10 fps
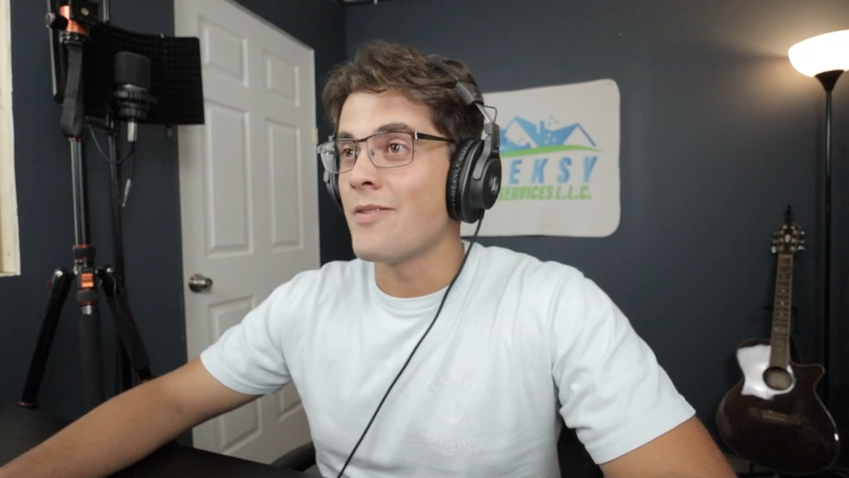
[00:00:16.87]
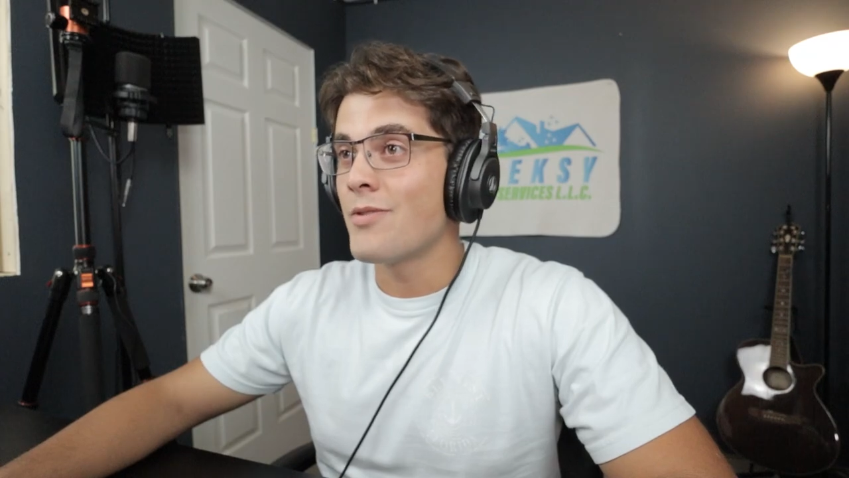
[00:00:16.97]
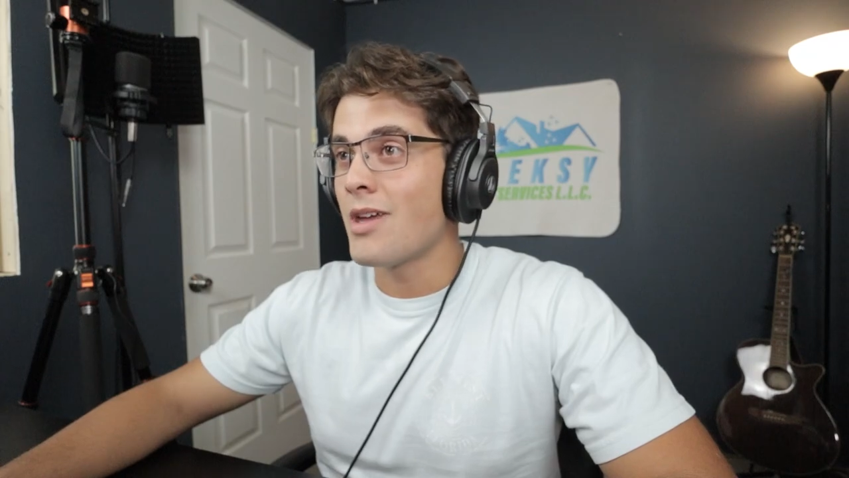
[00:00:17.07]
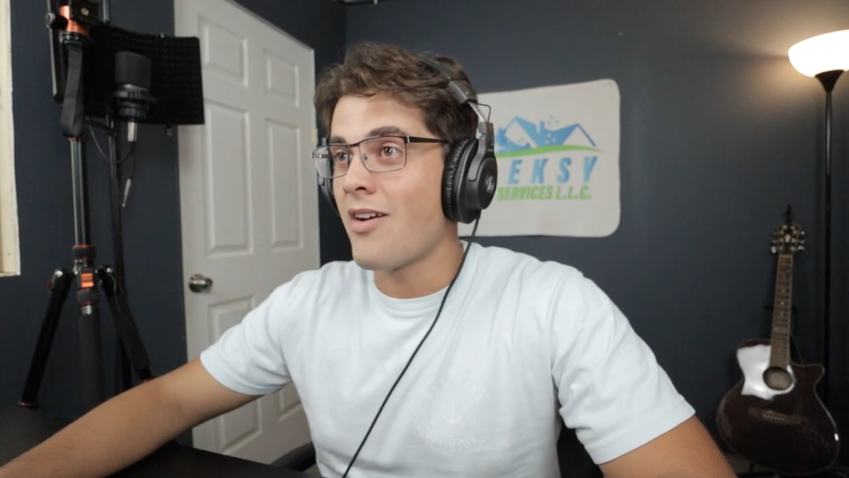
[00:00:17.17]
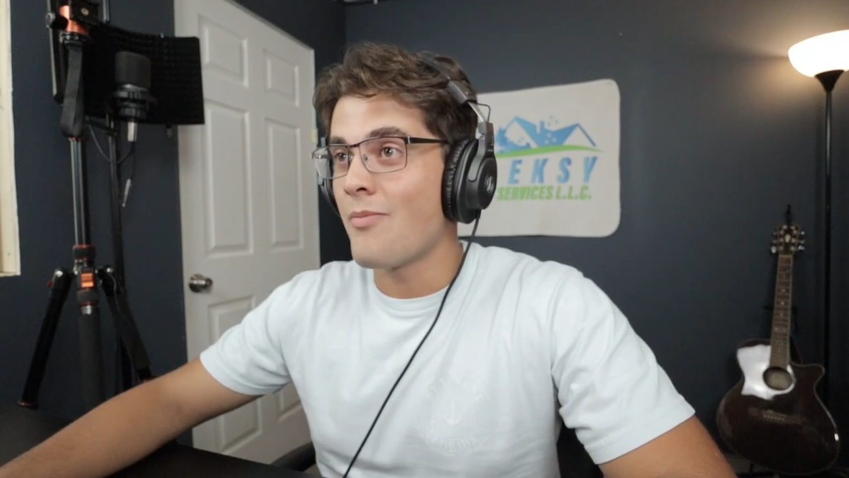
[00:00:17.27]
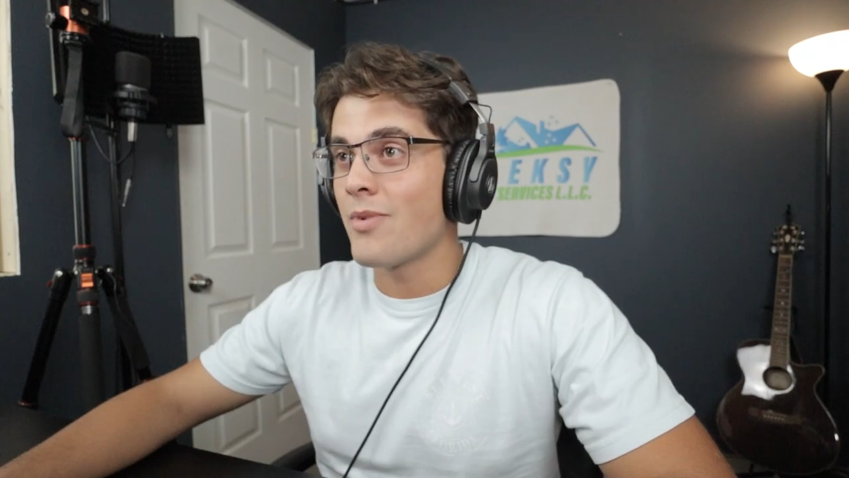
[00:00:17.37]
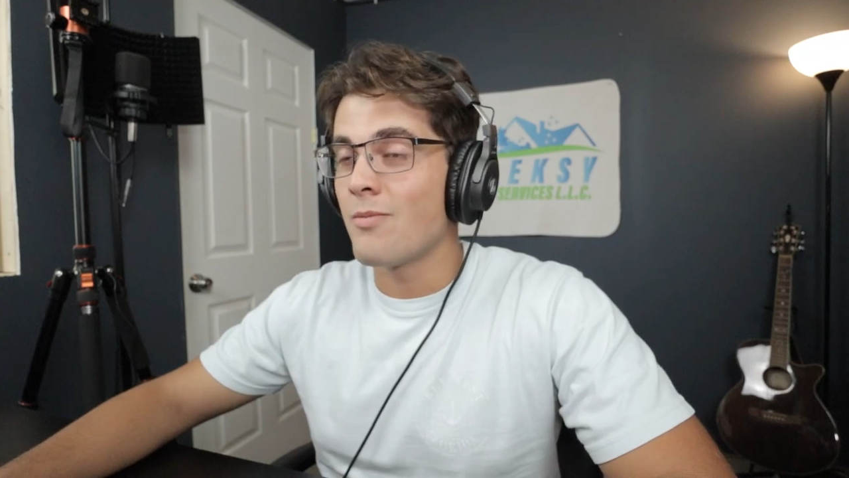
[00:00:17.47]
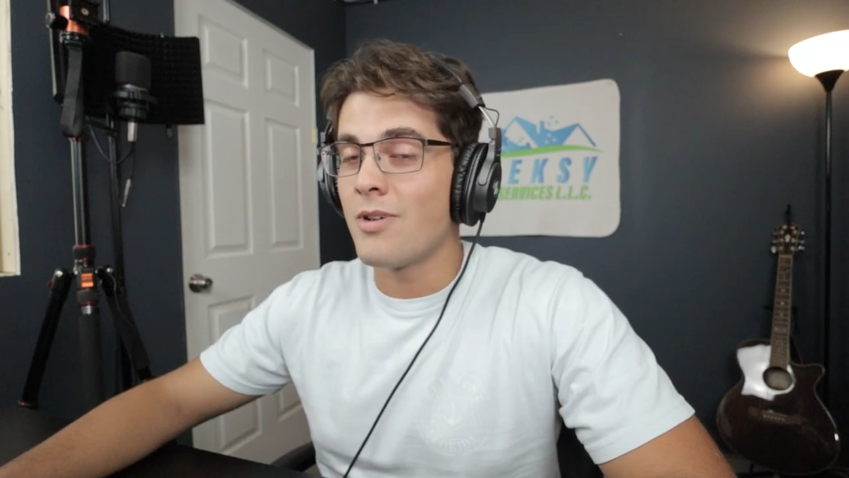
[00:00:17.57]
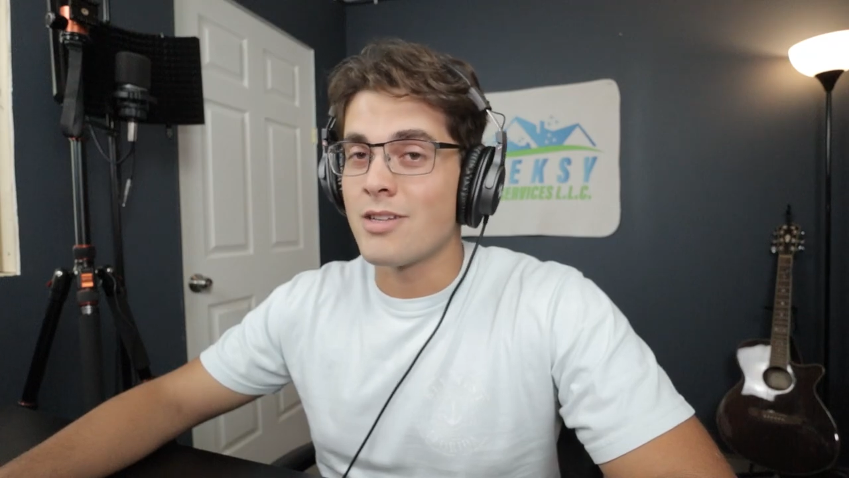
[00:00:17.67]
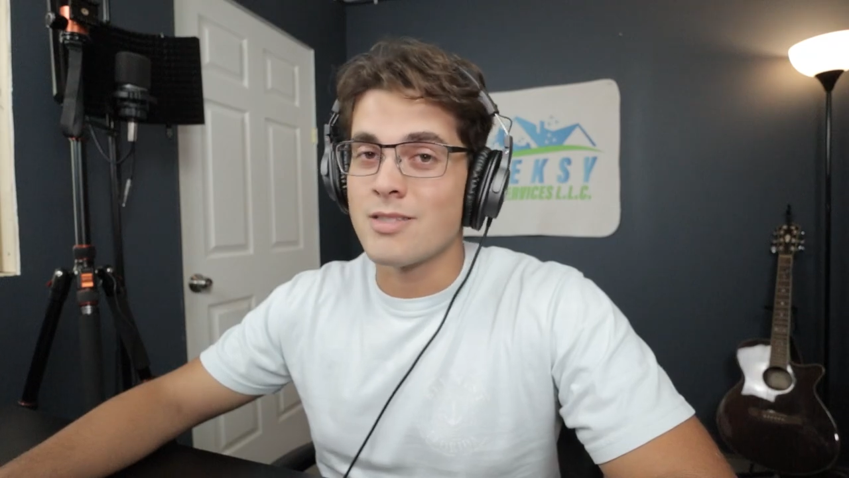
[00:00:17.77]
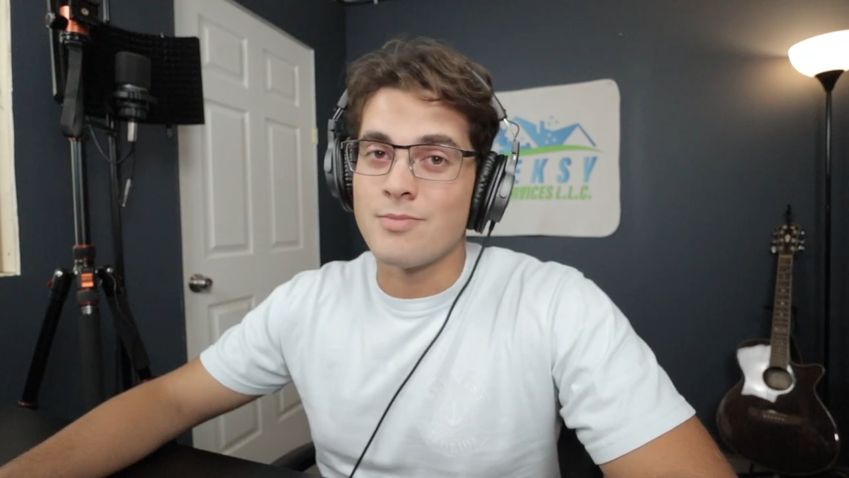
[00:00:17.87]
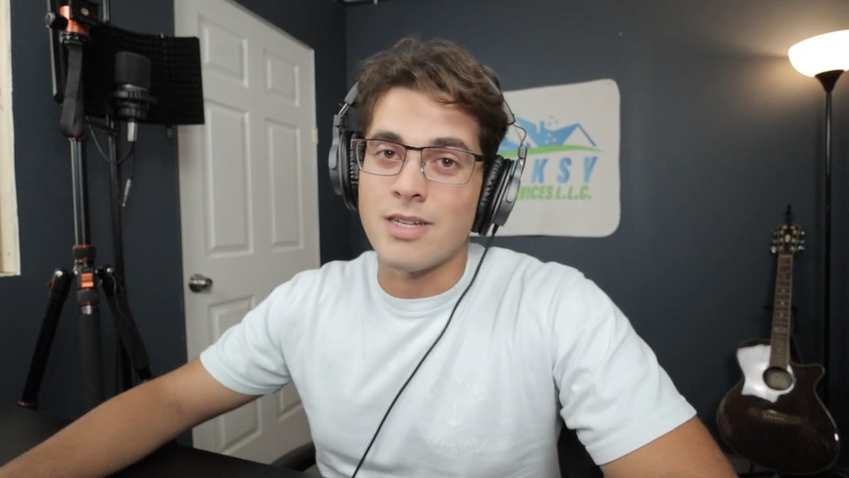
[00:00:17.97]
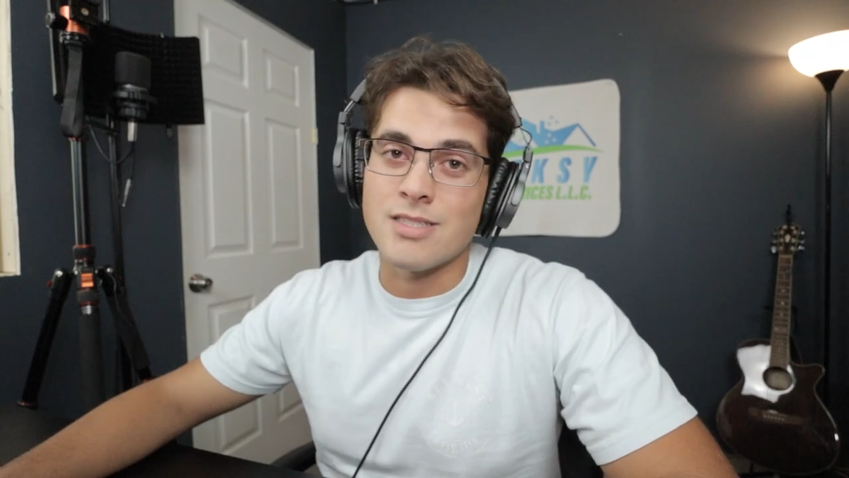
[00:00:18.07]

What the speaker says: If you haven't been watching my